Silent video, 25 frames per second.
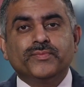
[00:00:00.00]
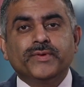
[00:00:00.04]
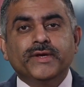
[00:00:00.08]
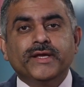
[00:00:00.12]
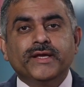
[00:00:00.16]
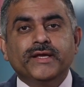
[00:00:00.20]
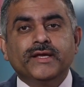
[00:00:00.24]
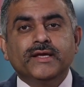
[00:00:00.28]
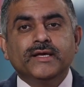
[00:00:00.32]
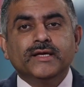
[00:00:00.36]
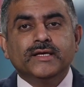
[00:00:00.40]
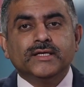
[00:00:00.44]

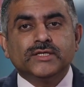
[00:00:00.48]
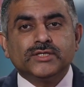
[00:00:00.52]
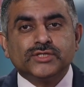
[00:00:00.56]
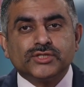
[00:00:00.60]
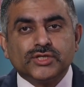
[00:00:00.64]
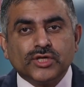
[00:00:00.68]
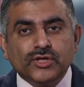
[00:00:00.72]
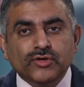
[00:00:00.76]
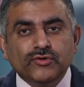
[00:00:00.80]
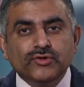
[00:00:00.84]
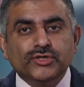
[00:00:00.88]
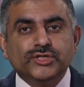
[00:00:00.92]
be
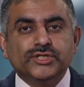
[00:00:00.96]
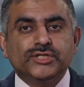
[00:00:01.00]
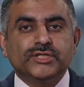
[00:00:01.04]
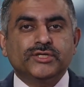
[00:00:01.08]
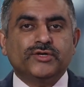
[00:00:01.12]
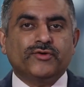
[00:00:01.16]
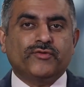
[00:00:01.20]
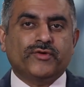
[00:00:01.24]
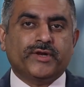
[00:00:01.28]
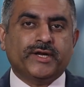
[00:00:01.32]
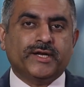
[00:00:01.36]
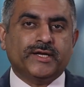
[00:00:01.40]
solution
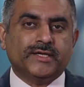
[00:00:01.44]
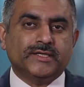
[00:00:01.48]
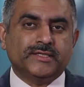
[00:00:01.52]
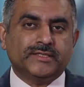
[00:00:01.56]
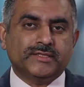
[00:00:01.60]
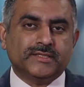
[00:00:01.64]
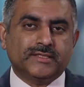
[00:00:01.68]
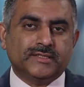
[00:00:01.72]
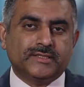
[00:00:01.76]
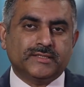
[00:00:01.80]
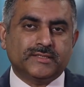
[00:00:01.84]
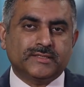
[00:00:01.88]

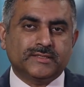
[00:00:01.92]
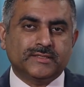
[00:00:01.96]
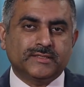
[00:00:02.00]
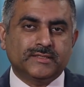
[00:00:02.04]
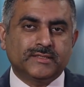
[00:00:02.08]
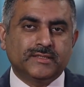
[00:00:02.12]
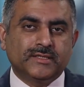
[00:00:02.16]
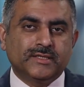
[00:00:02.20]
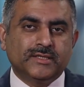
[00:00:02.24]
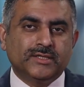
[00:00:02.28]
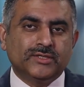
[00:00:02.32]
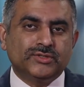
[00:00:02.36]
oriented,
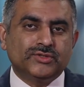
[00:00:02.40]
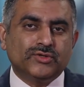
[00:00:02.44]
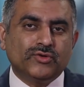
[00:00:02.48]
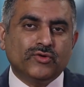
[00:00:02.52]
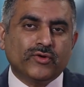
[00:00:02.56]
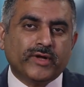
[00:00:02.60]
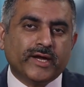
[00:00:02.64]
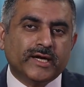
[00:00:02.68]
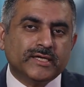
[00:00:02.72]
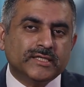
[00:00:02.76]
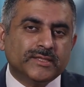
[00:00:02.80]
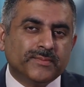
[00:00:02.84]
to
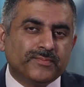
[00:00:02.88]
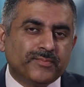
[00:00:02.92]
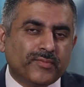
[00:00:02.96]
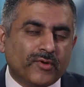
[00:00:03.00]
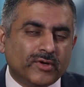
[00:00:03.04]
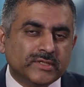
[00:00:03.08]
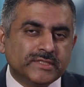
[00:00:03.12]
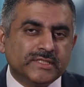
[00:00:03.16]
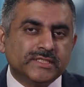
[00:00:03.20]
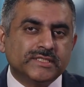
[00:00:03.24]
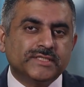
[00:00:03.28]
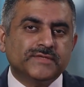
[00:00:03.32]
look at the
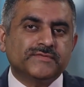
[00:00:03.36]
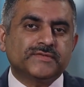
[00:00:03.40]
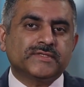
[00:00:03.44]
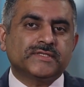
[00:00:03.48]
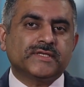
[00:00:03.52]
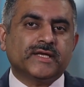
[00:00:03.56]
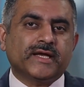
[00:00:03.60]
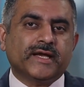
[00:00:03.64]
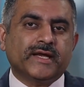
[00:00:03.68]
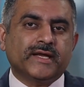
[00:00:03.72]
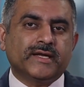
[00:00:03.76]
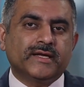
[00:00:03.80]
positive
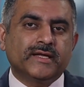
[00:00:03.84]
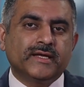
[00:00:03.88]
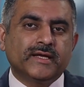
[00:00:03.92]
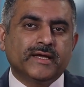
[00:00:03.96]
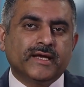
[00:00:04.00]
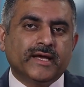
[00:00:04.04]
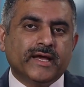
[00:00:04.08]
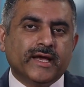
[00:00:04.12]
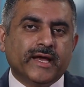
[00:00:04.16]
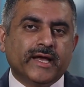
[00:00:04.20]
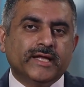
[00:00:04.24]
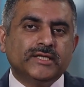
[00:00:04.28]
side,
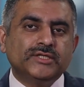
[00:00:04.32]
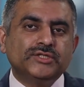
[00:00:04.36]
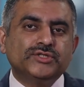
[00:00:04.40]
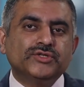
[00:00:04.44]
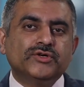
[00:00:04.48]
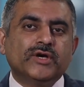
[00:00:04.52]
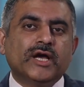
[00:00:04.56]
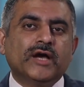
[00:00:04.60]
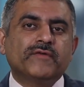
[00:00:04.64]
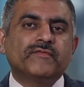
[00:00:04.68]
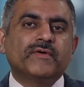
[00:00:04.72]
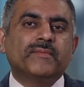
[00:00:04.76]
and to
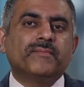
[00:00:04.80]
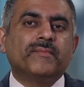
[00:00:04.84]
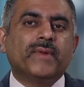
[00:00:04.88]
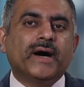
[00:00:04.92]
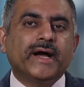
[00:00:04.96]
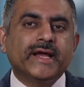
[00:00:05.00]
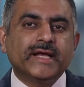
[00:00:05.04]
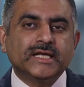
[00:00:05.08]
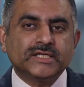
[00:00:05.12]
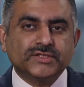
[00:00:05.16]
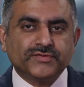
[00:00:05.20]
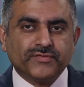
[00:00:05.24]
have a
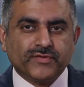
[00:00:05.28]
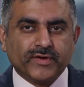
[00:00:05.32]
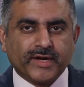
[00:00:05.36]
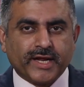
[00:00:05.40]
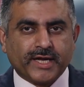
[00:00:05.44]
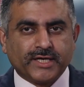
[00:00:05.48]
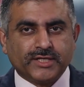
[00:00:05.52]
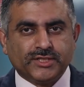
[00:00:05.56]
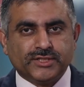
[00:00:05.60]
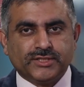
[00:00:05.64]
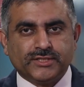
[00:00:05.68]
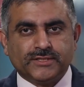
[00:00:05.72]
bias for
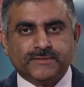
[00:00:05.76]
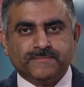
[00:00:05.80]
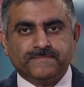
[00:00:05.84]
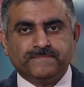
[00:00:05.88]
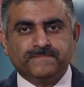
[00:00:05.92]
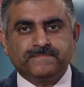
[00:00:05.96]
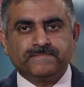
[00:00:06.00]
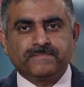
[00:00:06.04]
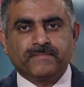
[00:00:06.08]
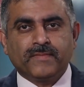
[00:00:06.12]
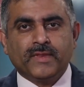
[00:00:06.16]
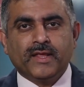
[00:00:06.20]
action.
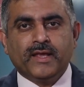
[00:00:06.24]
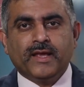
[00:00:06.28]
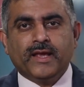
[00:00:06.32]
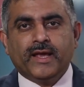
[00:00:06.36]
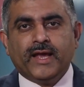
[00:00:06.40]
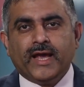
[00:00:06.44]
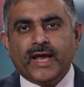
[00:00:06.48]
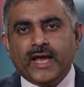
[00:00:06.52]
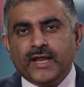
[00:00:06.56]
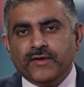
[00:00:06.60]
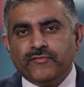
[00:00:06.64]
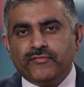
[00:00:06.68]

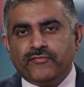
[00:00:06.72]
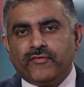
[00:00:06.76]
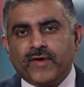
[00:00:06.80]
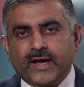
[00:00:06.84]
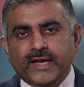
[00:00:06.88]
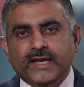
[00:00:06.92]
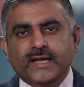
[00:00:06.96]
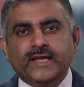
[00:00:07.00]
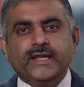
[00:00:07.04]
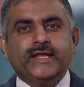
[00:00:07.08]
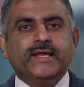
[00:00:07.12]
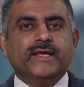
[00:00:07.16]
And
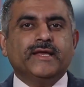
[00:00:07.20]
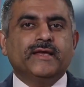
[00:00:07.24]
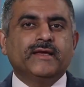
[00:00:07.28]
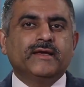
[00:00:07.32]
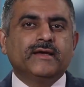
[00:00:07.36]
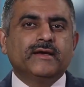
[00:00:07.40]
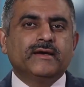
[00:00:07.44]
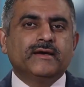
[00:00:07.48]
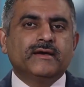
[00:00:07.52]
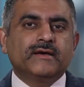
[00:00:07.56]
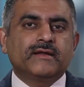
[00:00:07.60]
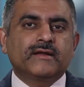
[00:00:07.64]
finally,
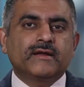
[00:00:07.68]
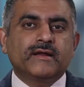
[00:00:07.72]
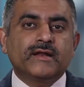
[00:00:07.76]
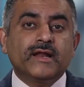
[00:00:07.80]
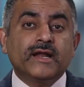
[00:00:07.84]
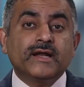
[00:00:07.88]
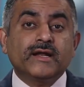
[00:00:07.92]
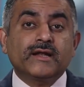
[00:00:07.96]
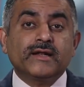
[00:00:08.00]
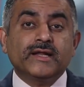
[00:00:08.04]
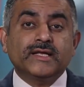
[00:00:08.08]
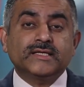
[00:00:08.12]

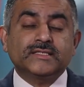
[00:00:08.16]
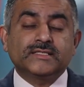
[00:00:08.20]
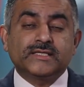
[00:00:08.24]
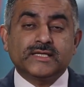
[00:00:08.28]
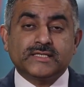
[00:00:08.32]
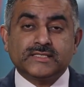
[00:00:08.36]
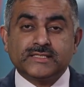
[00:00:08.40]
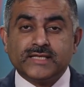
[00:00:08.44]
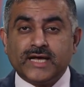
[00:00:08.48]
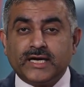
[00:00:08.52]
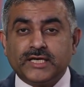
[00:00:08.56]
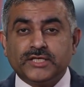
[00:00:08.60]
relentless
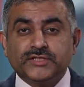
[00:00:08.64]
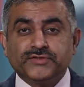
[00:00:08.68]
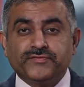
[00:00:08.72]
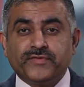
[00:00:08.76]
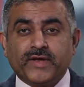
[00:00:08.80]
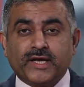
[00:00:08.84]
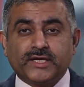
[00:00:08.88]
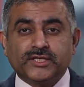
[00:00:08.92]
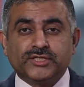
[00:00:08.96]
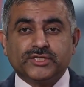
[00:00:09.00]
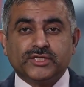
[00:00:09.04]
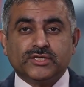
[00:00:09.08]

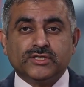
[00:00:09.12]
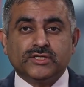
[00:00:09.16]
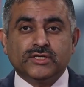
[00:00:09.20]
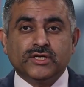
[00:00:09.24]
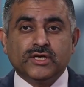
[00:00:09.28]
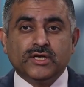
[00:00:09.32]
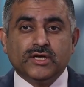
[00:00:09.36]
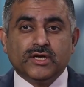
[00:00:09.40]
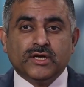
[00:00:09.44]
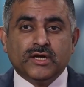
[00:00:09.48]
dissatisfaction.